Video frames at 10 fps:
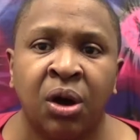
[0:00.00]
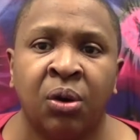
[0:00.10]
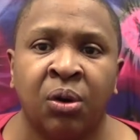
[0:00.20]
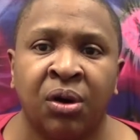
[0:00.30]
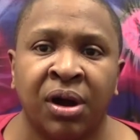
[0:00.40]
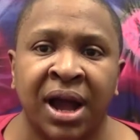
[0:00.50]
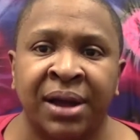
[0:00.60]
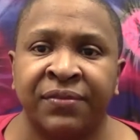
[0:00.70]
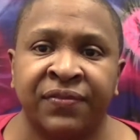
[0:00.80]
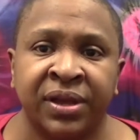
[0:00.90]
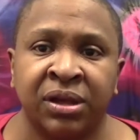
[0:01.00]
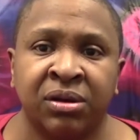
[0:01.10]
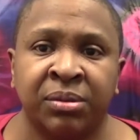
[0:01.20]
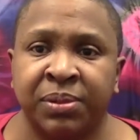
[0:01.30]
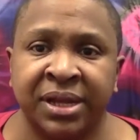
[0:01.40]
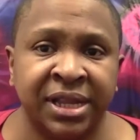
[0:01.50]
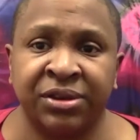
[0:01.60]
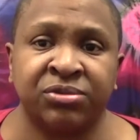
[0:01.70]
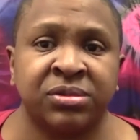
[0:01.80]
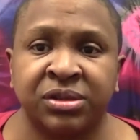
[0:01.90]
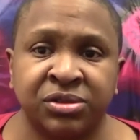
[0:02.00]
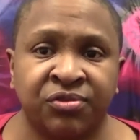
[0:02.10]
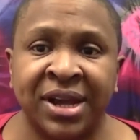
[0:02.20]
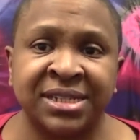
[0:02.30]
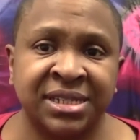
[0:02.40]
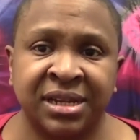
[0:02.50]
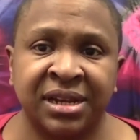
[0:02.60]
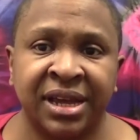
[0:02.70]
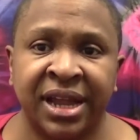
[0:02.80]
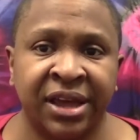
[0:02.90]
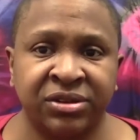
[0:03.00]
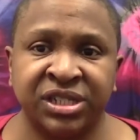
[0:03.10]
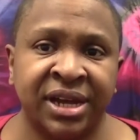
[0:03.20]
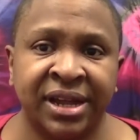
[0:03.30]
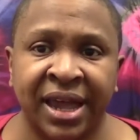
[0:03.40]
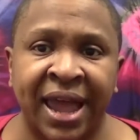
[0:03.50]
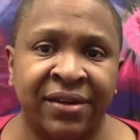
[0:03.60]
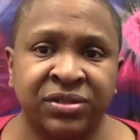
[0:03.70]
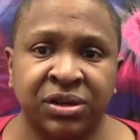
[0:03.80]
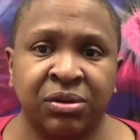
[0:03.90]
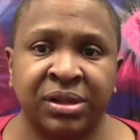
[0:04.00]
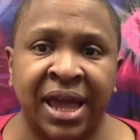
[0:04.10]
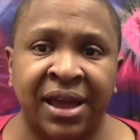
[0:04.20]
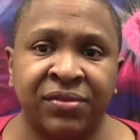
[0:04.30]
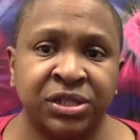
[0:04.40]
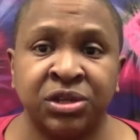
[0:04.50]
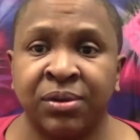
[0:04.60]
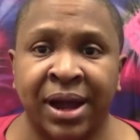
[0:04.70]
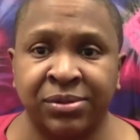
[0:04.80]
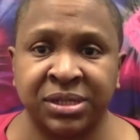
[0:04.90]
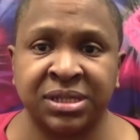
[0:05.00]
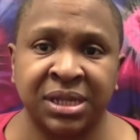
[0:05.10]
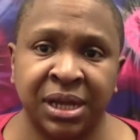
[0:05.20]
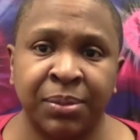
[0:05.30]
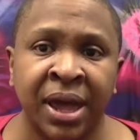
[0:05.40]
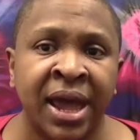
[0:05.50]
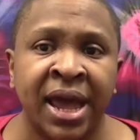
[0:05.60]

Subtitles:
Or I feel completely rested and energetic after only having 2 hours of sleep.